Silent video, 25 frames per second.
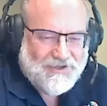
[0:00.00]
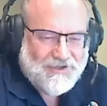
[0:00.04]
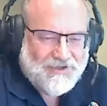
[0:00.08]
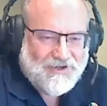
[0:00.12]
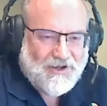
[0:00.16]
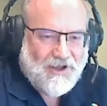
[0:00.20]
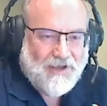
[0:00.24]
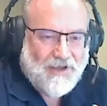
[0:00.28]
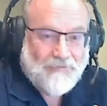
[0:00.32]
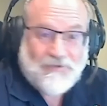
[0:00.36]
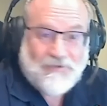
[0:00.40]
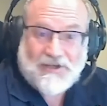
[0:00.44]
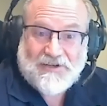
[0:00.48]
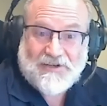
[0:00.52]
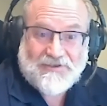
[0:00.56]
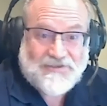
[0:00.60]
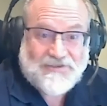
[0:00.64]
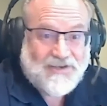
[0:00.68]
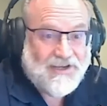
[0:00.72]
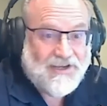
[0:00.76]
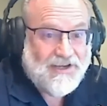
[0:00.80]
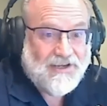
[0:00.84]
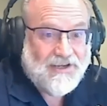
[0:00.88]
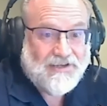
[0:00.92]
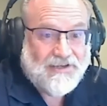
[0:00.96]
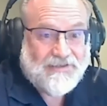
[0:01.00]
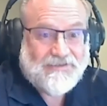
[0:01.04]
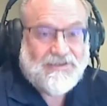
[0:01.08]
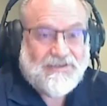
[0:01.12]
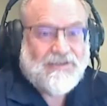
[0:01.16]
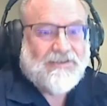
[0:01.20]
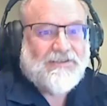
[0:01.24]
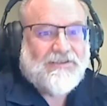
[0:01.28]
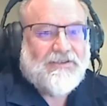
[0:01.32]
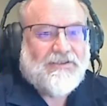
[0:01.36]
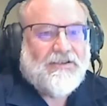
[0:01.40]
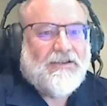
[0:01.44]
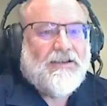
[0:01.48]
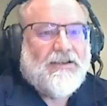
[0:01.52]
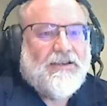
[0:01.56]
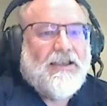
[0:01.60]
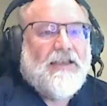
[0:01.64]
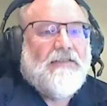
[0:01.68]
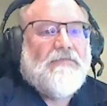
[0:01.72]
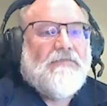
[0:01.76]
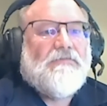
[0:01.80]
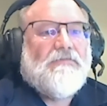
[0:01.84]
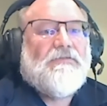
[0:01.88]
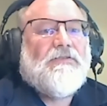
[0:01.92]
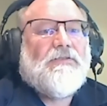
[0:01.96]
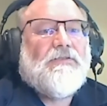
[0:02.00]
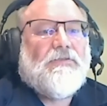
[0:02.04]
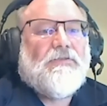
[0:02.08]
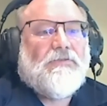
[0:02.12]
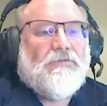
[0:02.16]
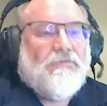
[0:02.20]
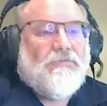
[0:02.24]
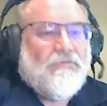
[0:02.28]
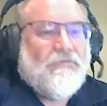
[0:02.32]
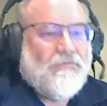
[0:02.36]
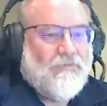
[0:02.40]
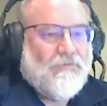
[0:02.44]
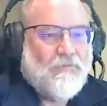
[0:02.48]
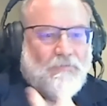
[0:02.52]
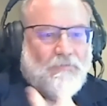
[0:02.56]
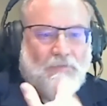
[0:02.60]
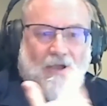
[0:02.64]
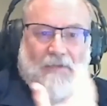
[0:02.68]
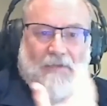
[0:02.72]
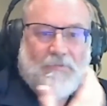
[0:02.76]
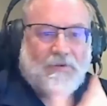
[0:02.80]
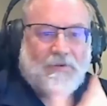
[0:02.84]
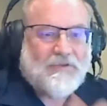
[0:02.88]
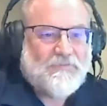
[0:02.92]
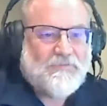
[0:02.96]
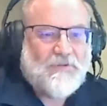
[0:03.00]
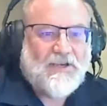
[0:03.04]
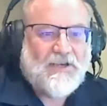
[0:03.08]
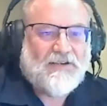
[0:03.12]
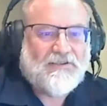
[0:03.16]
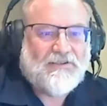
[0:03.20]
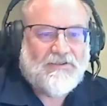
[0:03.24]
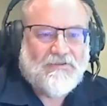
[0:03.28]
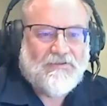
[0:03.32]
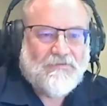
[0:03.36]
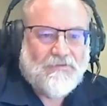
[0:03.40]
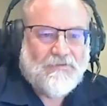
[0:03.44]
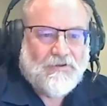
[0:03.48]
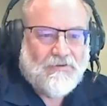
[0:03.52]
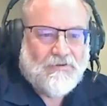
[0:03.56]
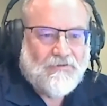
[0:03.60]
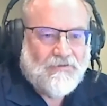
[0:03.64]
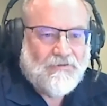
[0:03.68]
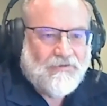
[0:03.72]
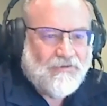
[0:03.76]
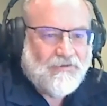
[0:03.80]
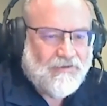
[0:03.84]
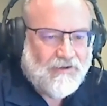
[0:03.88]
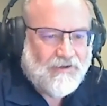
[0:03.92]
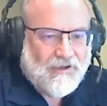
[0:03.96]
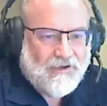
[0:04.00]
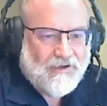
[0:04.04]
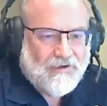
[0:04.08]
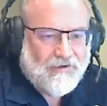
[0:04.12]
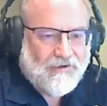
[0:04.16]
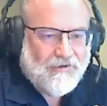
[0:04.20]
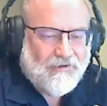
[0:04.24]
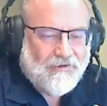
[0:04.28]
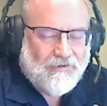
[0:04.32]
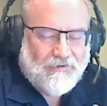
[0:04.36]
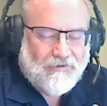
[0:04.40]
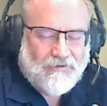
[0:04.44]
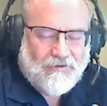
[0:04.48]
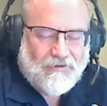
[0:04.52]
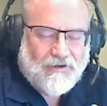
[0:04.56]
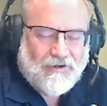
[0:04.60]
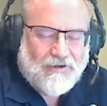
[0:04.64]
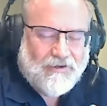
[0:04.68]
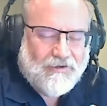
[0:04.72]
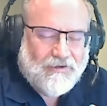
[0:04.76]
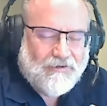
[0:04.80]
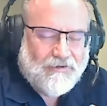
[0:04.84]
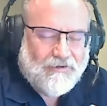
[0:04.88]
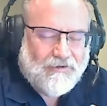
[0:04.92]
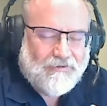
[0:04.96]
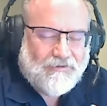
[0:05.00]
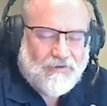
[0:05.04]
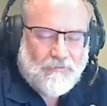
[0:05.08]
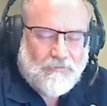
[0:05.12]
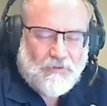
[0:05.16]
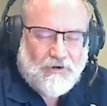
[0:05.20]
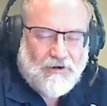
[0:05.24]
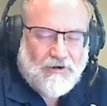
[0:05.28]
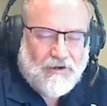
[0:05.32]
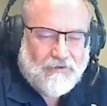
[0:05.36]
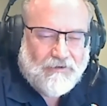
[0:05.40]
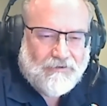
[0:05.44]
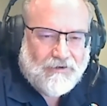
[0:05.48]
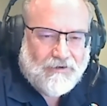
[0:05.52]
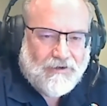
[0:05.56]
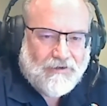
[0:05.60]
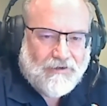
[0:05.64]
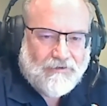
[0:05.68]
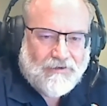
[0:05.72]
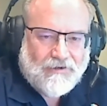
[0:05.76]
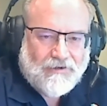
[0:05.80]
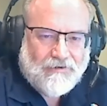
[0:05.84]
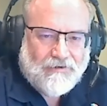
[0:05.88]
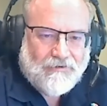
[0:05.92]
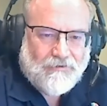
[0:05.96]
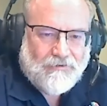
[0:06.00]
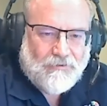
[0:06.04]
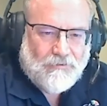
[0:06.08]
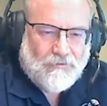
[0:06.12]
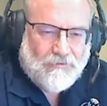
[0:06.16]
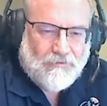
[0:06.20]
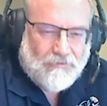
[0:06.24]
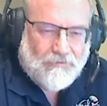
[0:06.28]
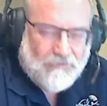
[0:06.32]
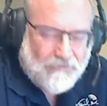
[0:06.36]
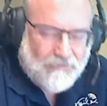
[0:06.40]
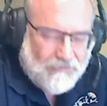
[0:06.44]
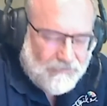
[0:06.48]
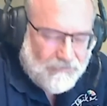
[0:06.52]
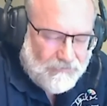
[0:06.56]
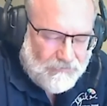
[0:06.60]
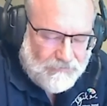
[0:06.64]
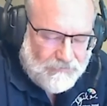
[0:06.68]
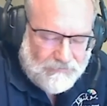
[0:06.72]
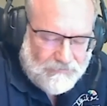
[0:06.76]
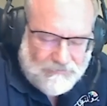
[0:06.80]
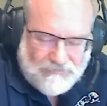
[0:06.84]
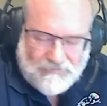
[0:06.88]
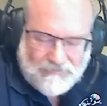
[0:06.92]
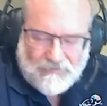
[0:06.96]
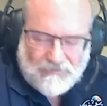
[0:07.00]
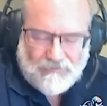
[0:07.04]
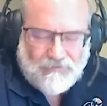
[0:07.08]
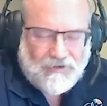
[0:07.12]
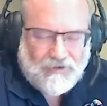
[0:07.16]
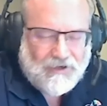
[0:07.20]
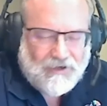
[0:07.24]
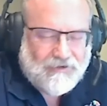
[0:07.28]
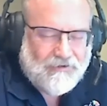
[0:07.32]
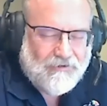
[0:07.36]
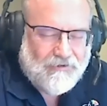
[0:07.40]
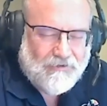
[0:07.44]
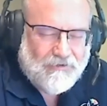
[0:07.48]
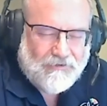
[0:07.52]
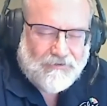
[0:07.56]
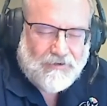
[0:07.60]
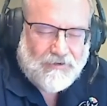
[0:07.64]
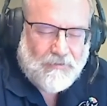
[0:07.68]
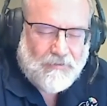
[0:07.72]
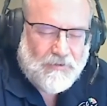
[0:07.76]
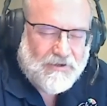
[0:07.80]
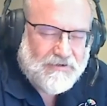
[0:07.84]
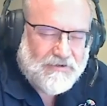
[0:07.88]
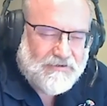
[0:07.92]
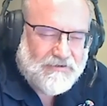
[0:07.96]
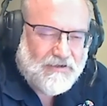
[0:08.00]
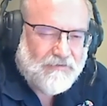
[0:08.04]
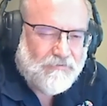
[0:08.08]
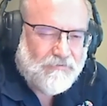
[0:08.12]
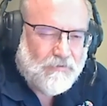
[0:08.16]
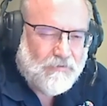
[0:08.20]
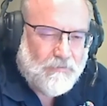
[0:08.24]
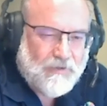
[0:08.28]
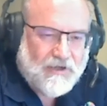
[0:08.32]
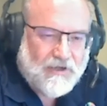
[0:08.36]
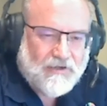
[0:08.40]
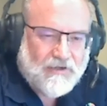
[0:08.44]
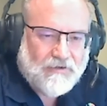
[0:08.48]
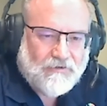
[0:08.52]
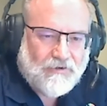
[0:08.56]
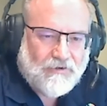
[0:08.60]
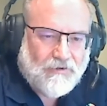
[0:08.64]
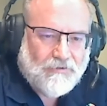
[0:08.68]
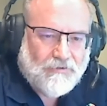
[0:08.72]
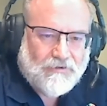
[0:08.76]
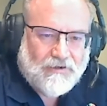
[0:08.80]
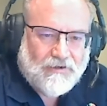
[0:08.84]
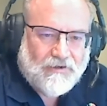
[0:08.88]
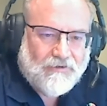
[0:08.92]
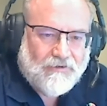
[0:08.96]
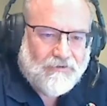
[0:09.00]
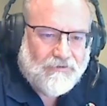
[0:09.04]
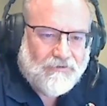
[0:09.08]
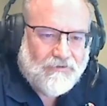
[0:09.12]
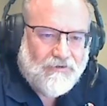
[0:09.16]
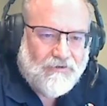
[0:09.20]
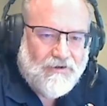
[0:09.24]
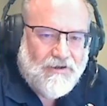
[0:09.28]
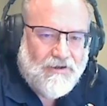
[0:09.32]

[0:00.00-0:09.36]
I'm going to say it's from my perspective and summarizing, I think, or reflecting on some of the stuff Rebecca told us,